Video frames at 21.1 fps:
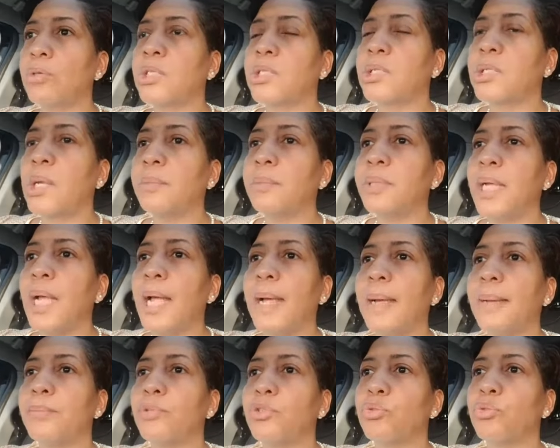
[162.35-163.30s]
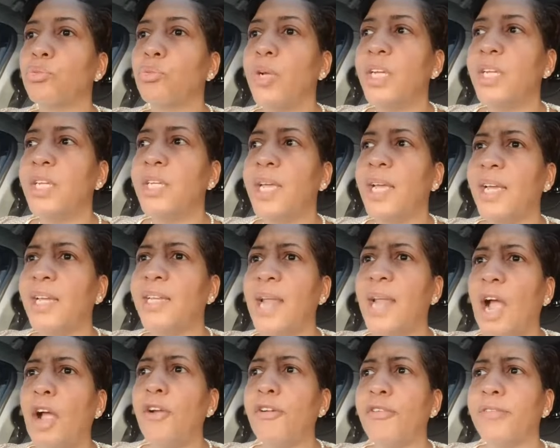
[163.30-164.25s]
sometimes we get
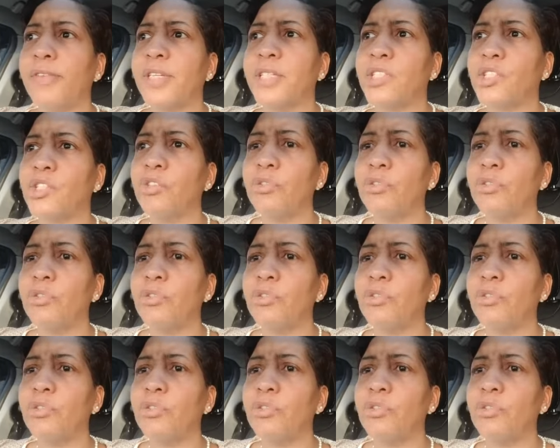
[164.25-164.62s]
nervous.